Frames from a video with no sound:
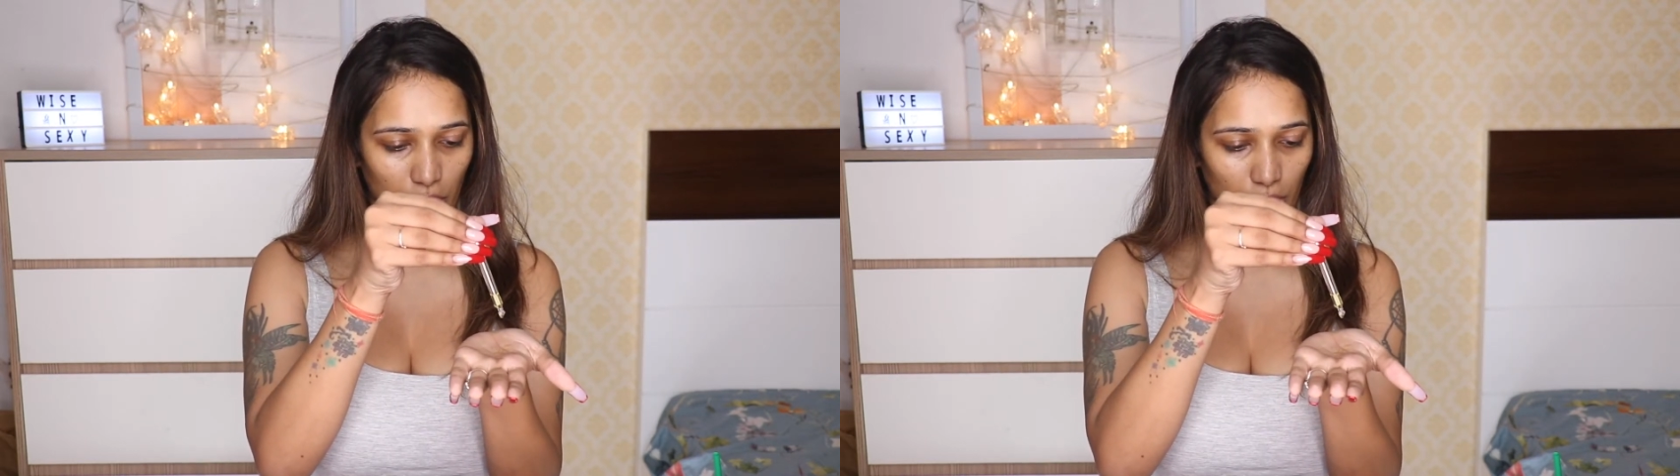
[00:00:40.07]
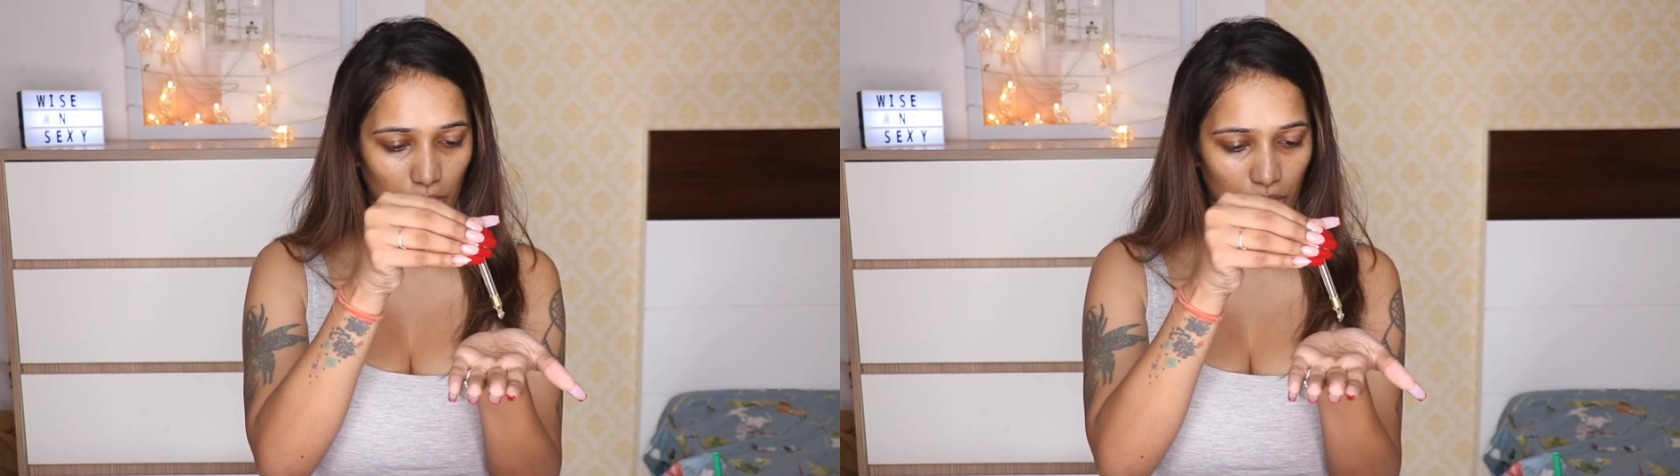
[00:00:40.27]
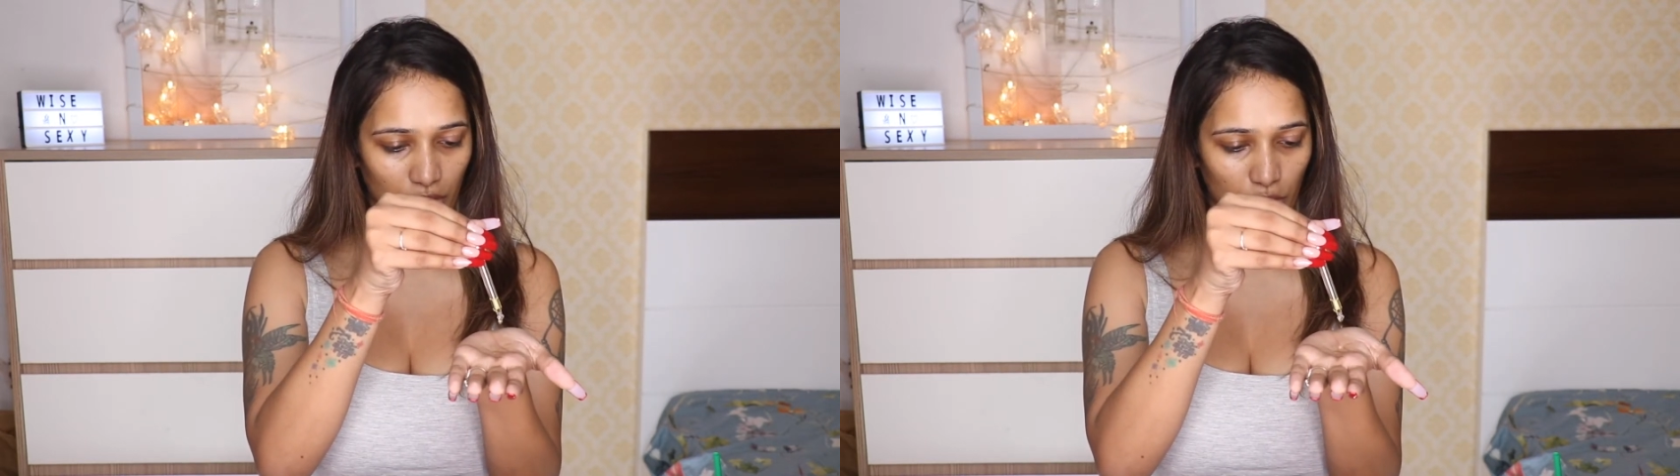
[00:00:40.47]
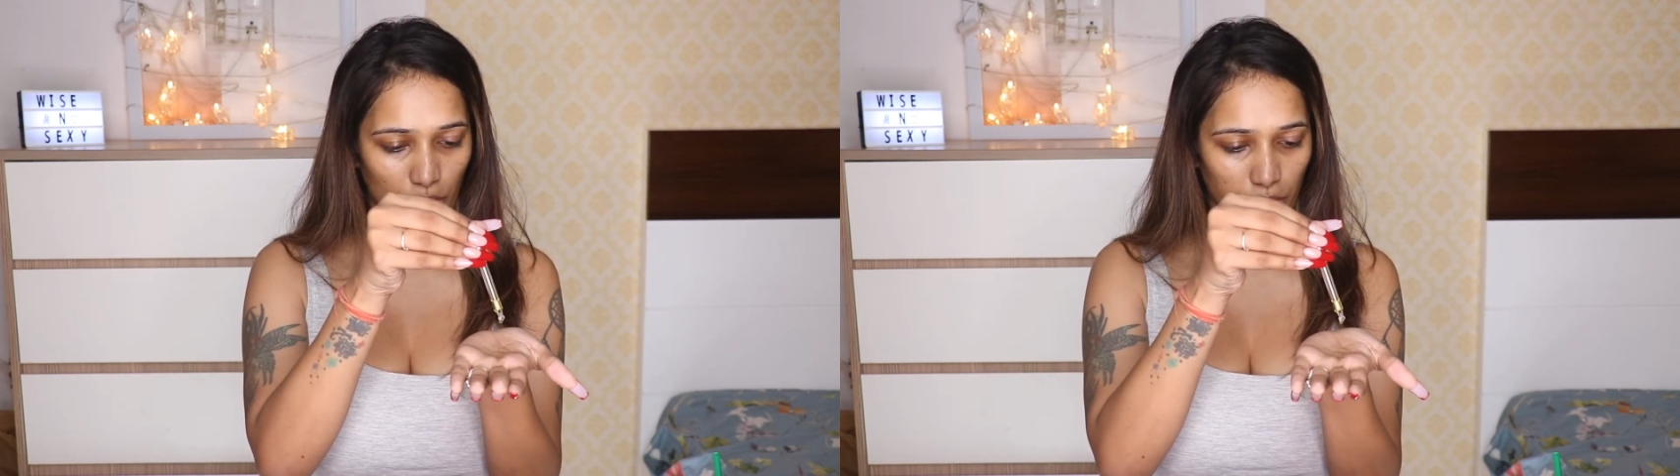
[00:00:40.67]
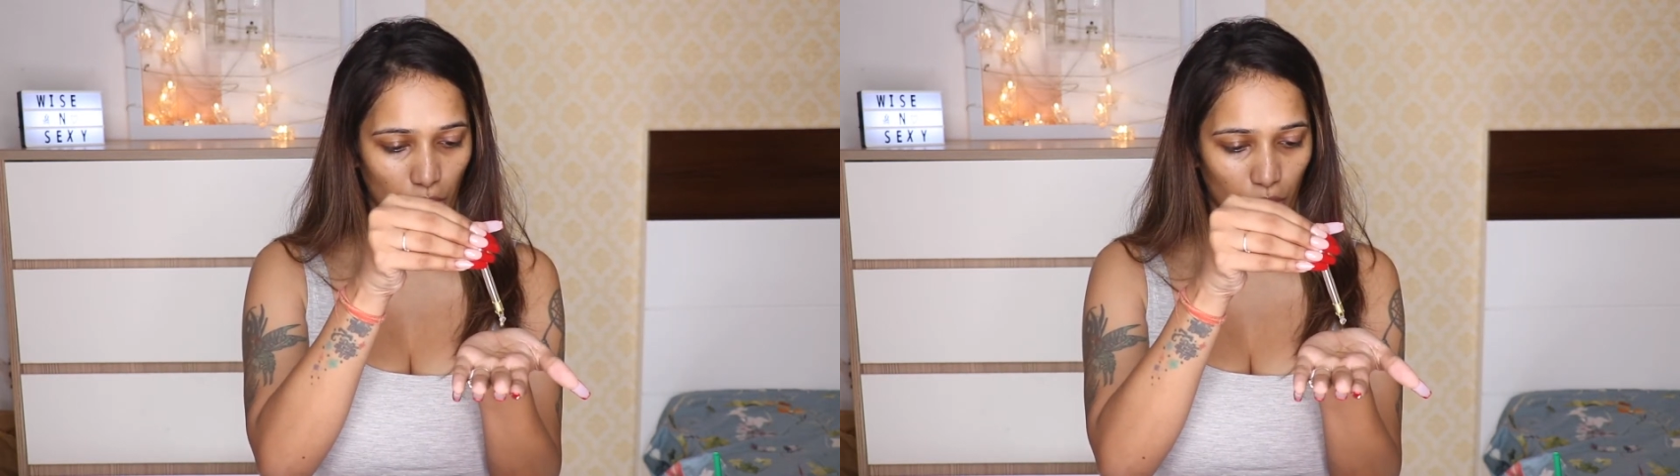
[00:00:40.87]
to
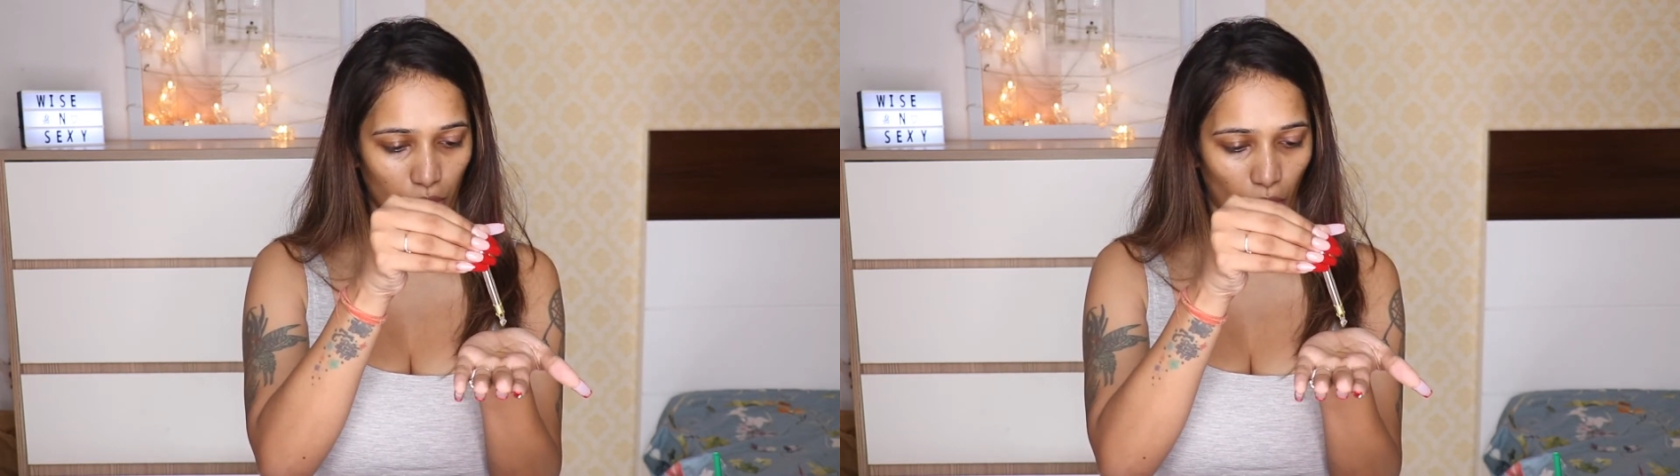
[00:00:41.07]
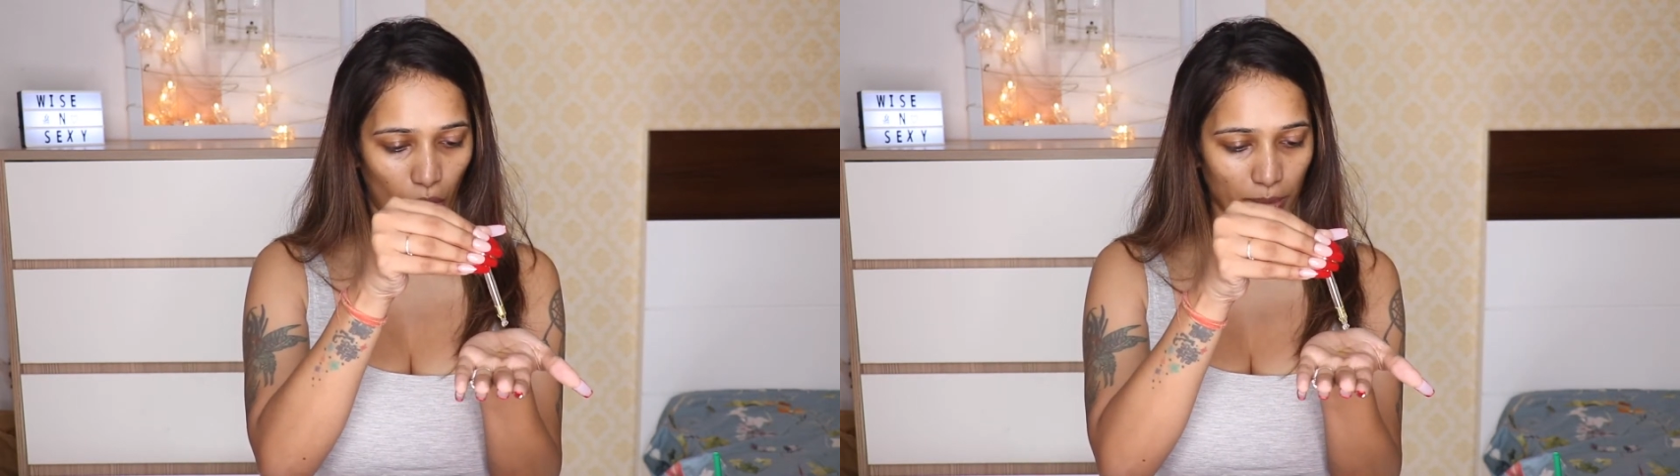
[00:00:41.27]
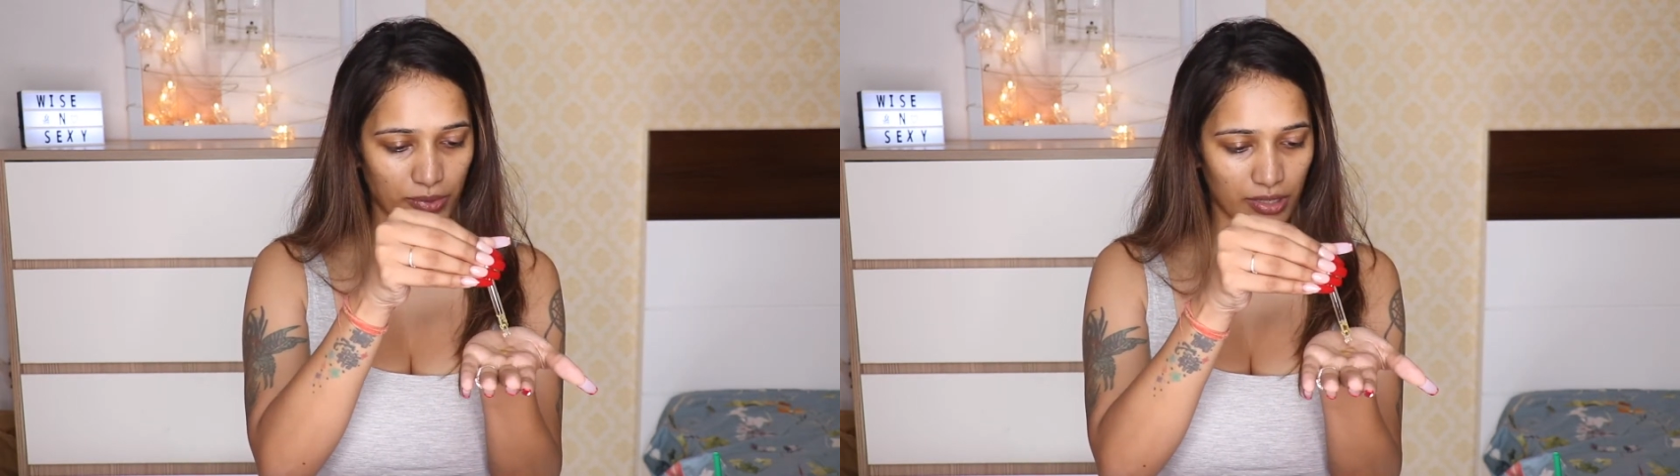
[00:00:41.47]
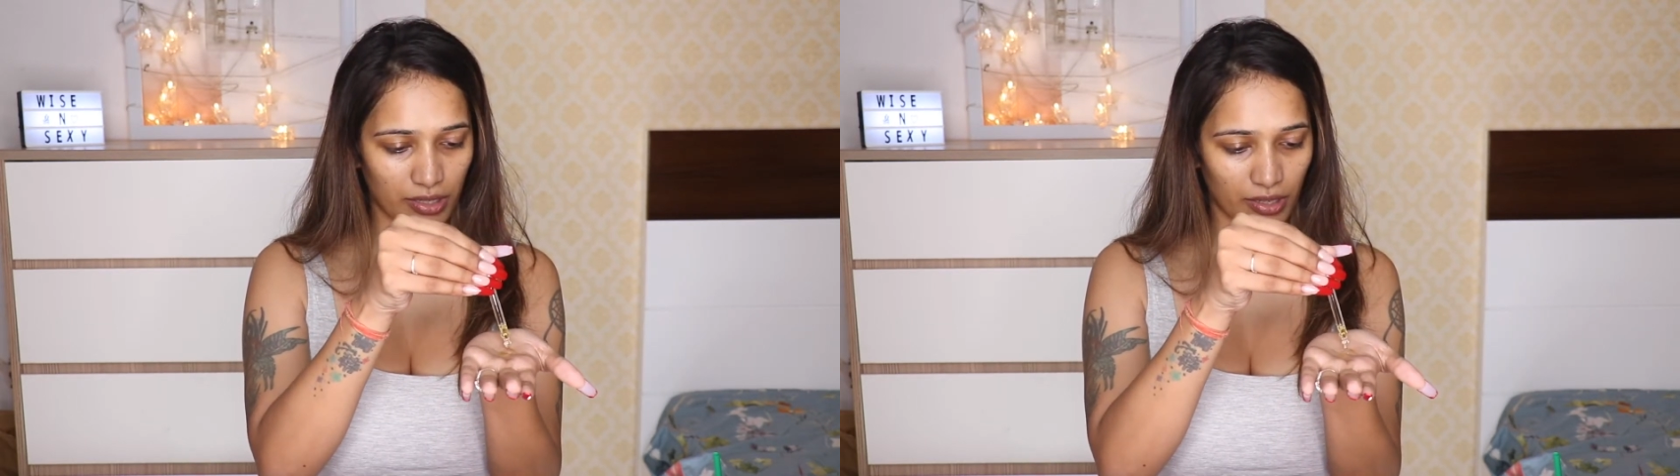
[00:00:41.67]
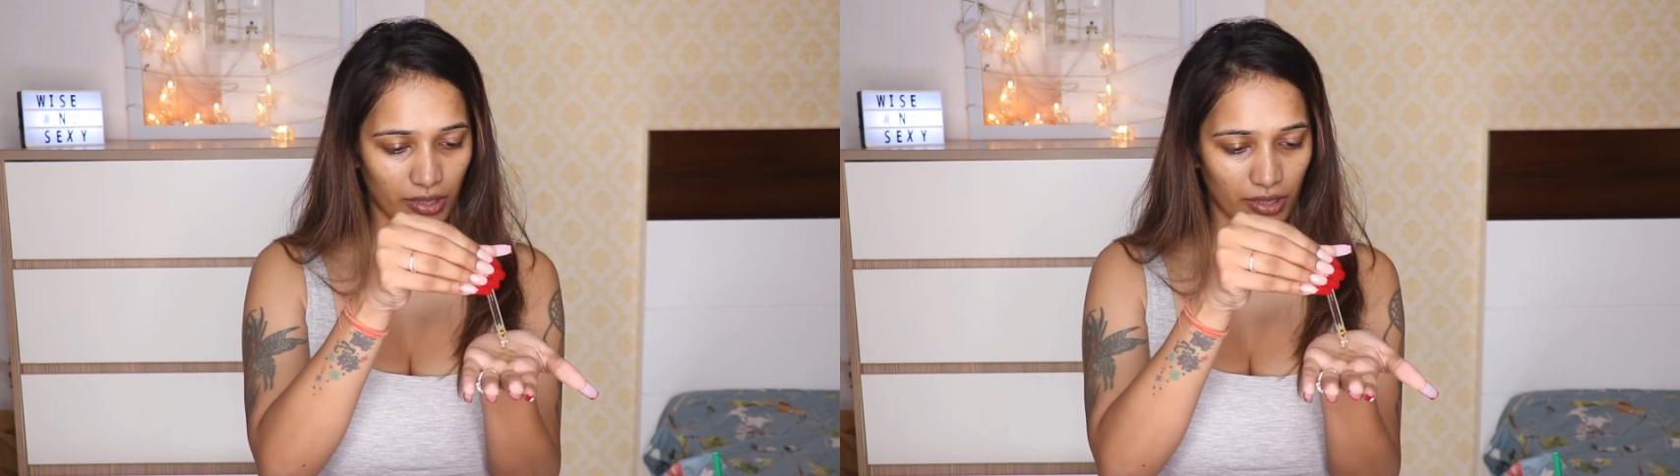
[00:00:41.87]
4 drops